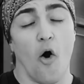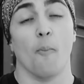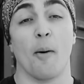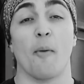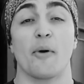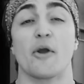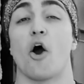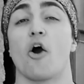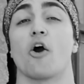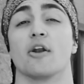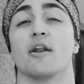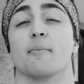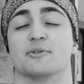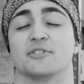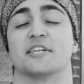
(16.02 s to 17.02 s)
But we are on
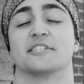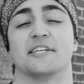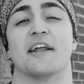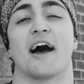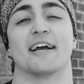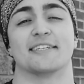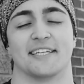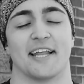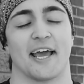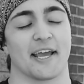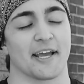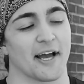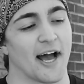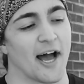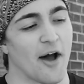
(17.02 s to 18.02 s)
number 69
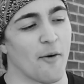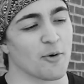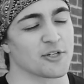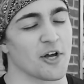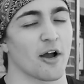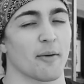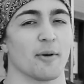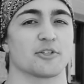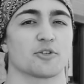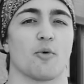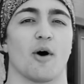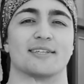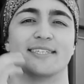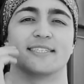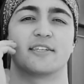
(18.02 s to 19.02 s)
today. Uh, we're talking about
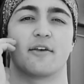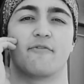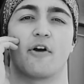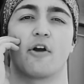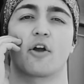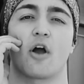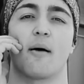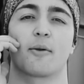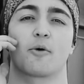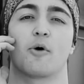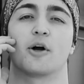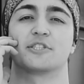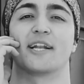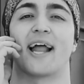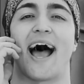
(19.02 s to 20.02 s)
squats. This is a very common
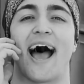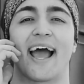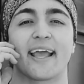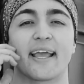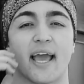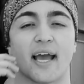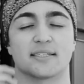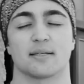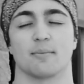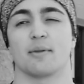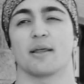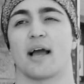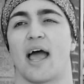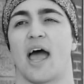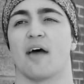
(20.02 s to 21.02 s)
question I get,
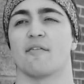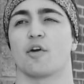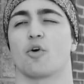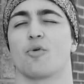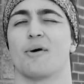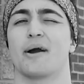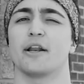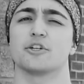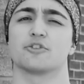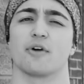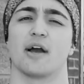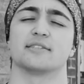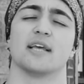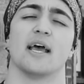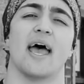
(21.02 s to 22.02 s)
something I haven't quite
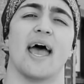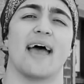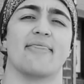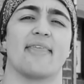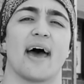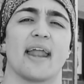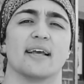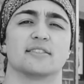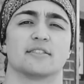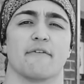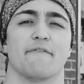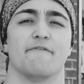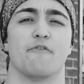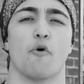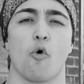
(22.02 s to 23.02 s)
addressed, and that is the
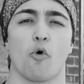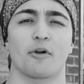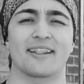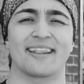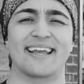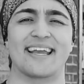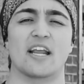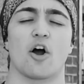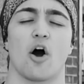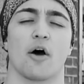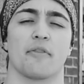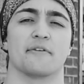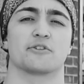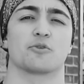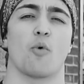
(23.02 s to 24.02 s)
forward lean
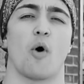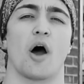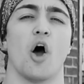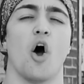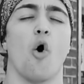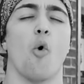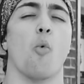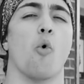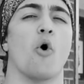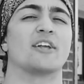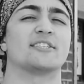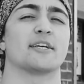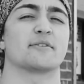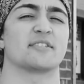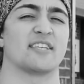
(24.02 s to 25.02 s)
on the squat.
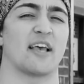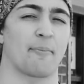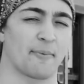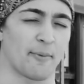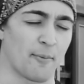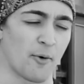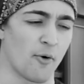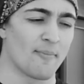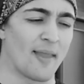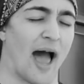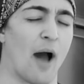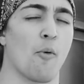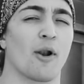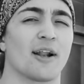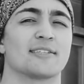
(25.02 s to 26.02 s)
What's acceptable?
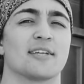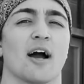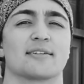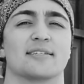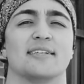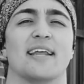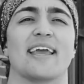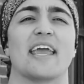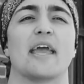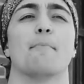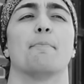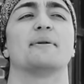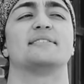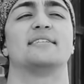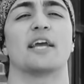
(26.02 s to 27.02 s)
I want to talk today
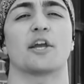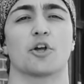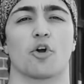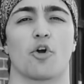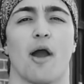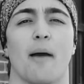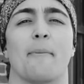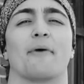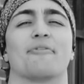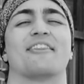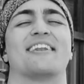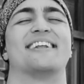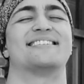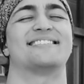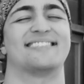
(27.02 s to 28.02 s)
in particular about
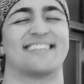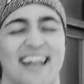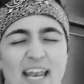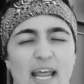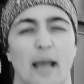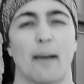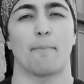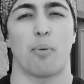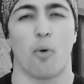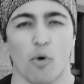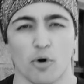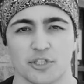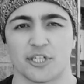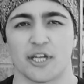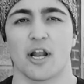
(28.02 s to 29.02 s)
the descending
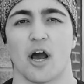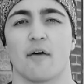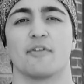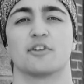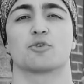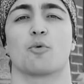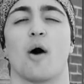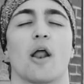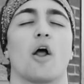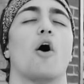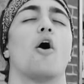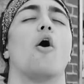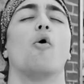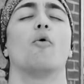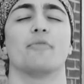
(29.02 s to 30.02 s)
portion of the squat
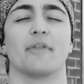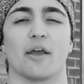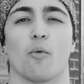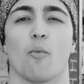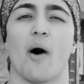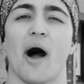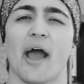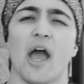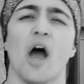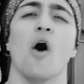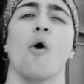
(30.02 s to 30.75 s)
only. Why?